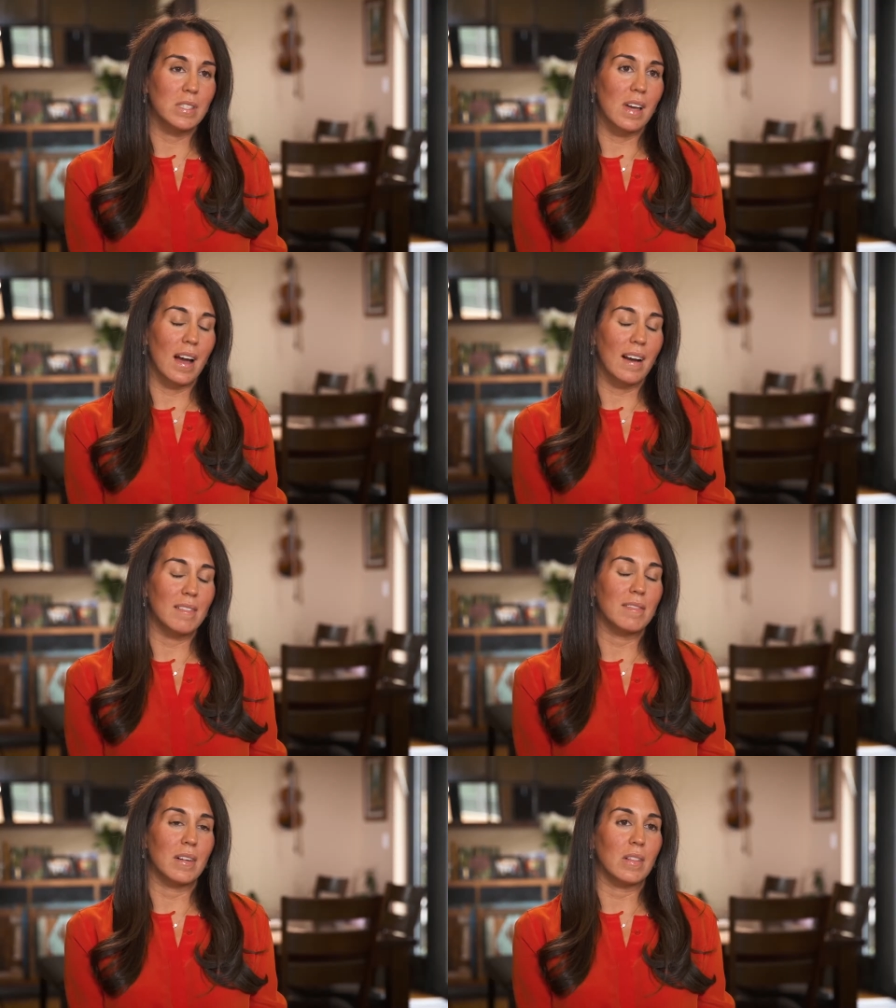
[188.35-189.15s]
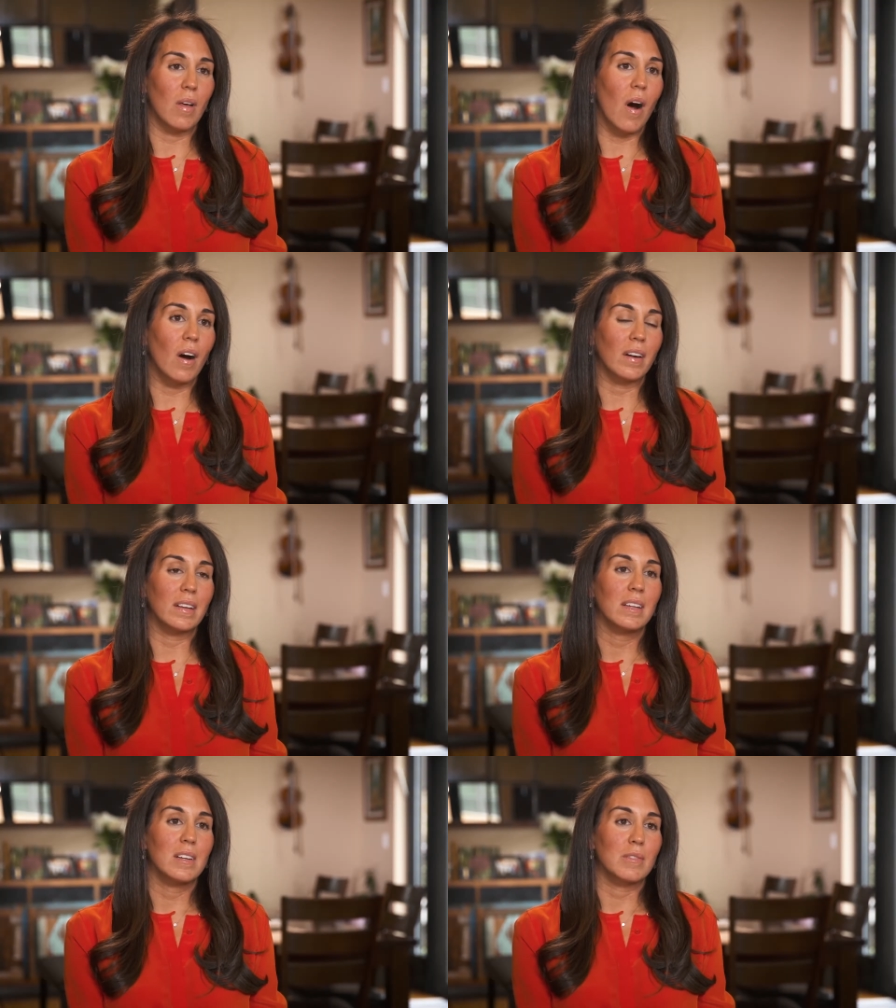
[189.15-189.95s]
to have a long
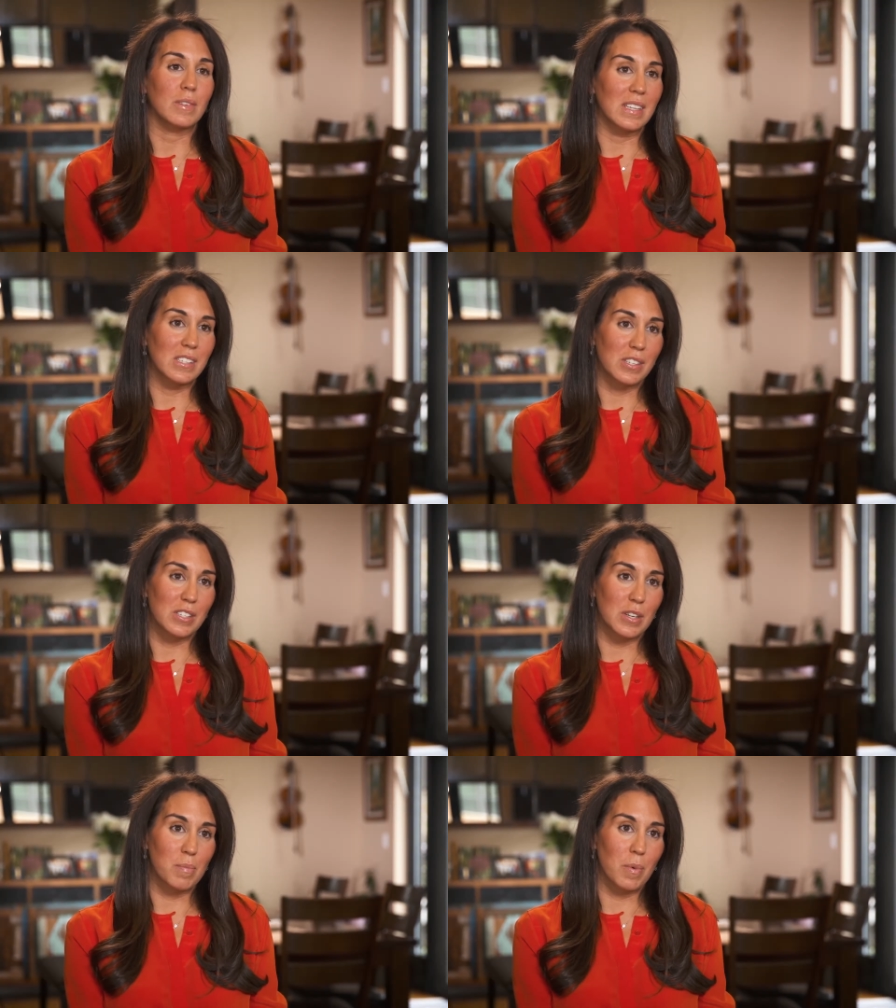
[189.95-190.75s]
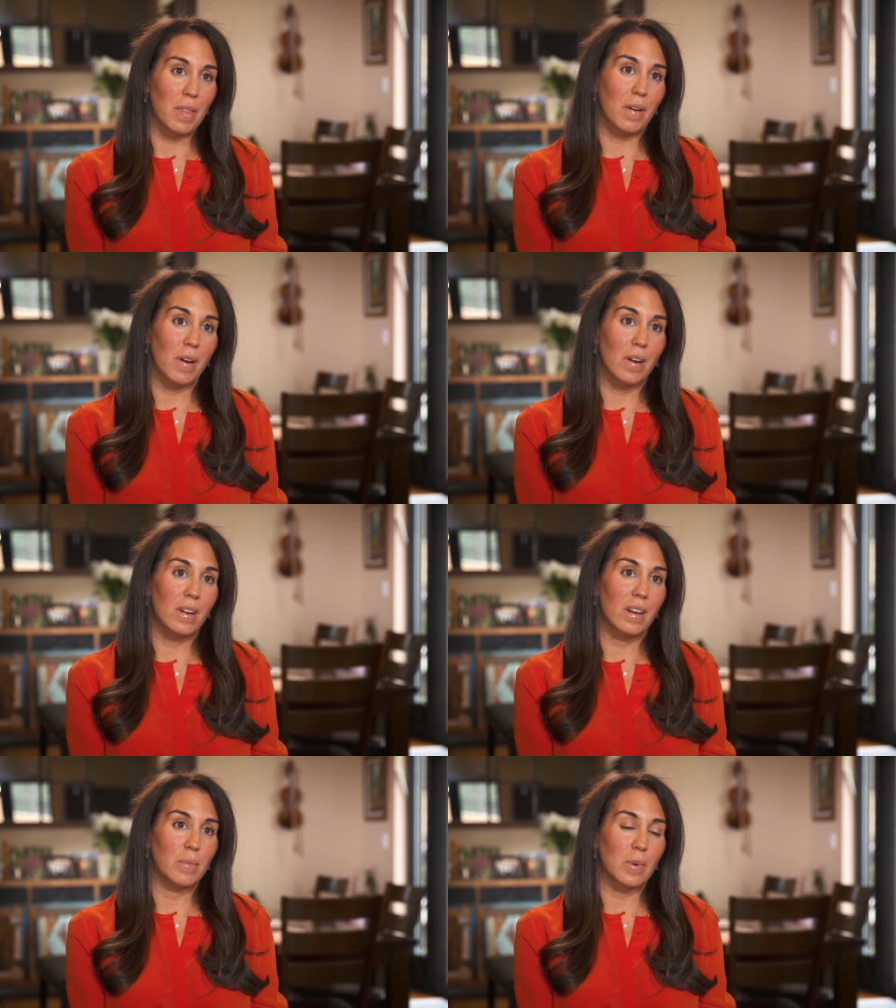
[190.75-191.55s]
relationship with her
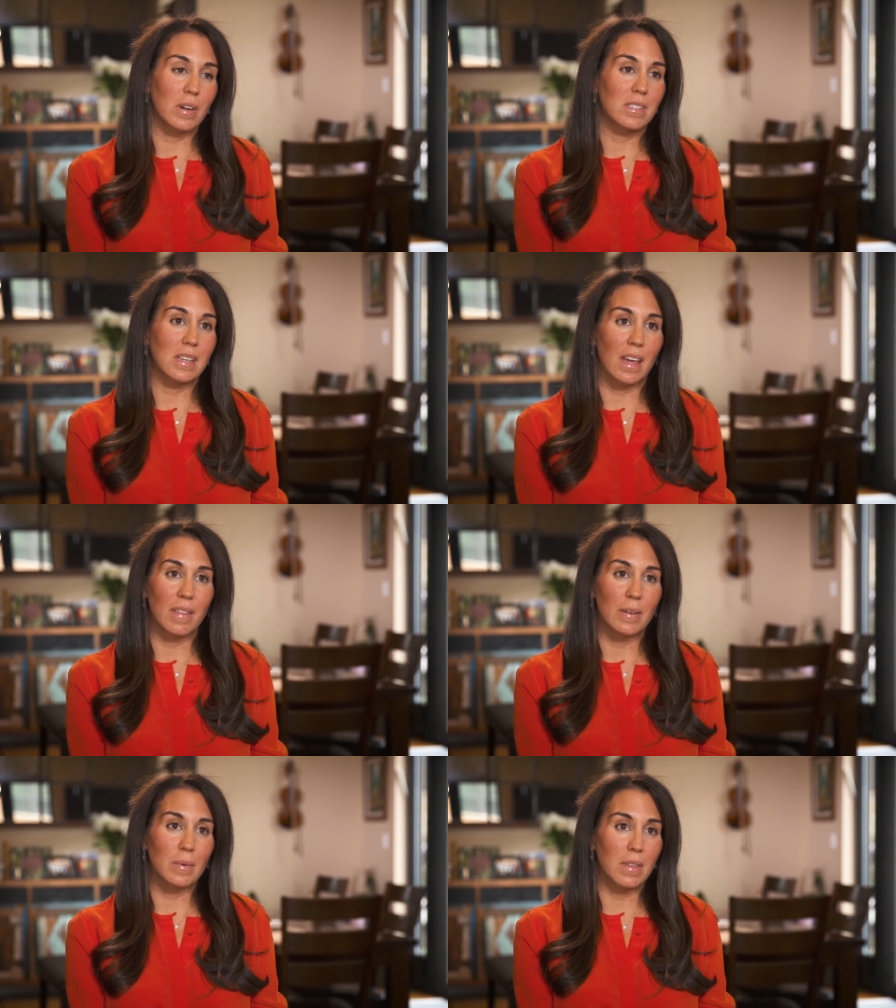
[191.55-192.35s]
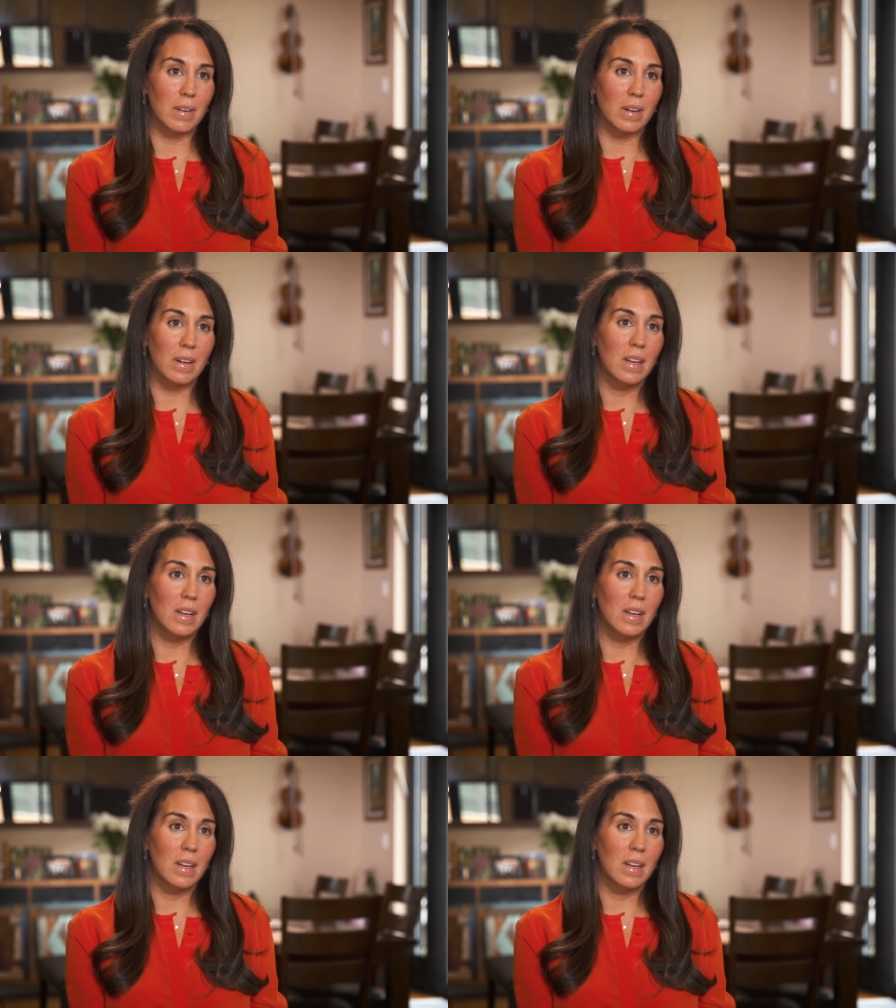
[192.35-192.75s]
and work together with her.